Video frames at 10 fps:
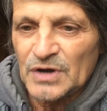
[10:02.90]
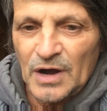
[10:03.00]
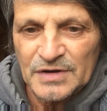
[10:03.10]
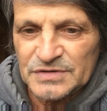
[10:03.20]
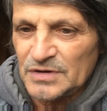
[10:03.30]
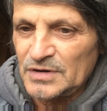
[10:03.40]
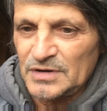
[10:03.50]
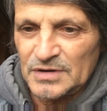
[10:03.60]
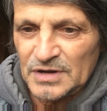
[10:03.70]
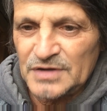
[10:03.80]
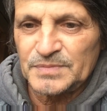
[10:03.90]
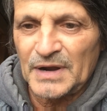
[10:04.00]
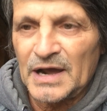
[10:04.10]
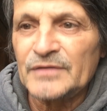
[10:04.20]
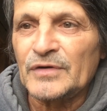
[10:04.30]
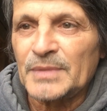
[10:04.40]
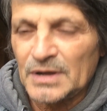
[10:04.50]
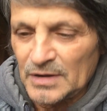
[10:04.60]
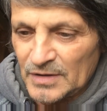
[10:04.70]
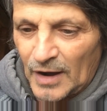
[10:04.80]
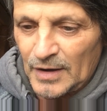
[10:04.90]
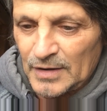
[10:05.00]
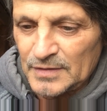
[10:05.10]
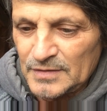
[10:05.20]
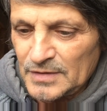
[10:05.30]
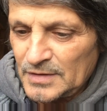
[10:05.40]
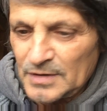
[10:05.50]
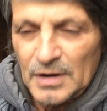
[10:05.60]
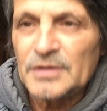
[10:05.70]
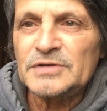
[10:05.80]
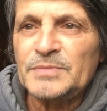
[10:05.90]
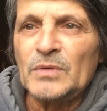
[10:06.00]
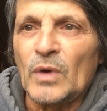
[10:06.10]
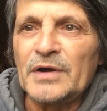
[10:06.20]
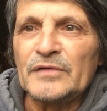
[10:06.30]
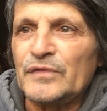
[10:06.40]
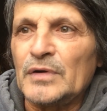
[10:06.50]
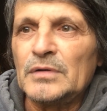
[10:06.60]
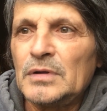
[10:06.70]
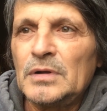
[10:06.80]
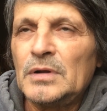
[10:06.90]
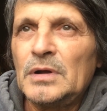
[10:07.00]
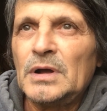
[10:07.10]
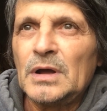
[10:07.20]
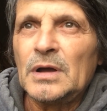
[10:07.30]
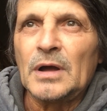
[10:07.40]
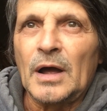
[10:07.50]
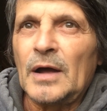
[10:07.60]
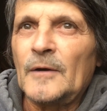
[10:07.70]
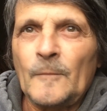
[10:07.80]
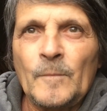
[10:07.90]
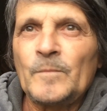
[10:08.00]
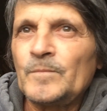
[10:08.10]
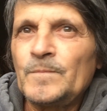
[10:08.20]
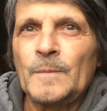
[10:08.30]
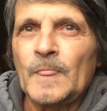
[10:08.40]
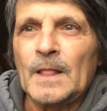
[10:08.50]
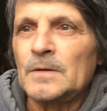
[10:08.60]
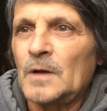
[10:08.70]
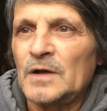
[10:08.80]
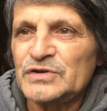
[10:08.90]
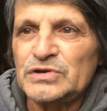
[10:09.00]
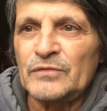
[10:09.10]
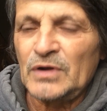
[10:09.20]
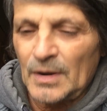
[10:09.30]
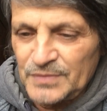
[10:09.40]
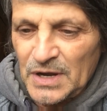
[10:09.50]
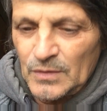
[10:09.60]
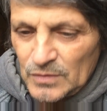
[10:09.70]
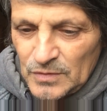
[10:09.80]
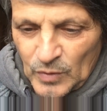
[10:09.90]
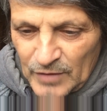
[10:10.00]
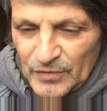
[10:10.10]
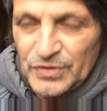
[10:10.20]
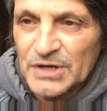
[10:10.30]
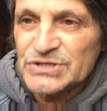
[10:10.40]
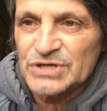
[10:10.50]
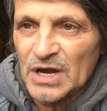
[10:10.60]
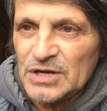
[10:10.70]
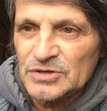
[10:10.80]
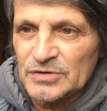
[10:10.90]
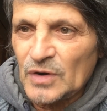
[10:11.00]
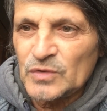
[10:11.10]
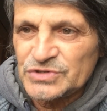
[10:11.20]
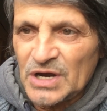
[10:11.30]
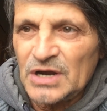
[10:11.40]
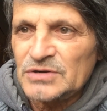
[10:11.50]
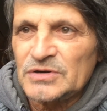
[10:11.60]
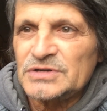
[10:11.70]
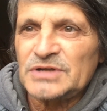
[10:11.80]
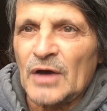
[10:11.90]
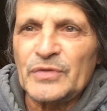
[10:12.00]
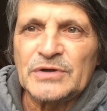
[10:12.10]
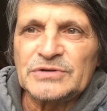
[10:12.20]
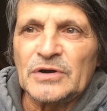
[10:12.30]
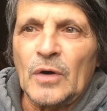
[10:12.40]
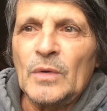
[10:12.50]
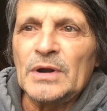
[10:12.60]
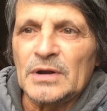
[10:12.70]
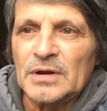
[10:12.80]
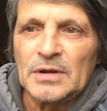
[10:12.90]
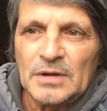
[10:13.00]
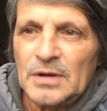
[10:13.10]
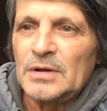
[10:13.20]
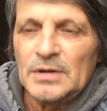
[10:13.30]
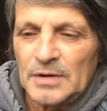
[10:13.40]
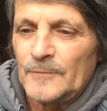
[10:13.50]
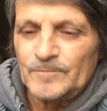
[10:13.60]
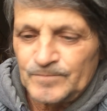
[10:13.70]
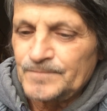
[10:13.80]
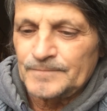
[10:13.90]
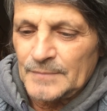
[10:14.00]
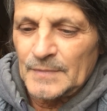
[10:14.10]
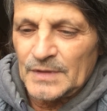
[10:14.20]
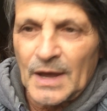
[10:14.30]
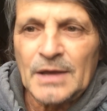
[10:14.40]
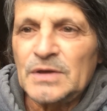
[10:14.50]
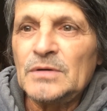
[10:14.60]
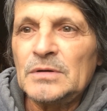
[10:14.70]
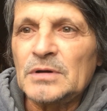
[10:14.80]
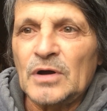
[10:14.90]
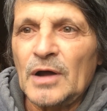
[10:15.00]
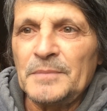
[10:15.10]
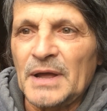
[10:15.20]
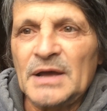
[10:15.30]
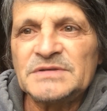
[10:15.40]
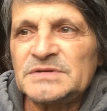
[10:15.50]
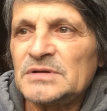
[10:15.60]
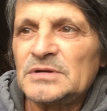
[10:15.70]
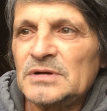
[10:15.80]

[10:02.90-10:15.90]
He has planned for me. It's been wonderful. I'll just give you an update whenever things change or don't change or just how things are going. And thank you. God bless.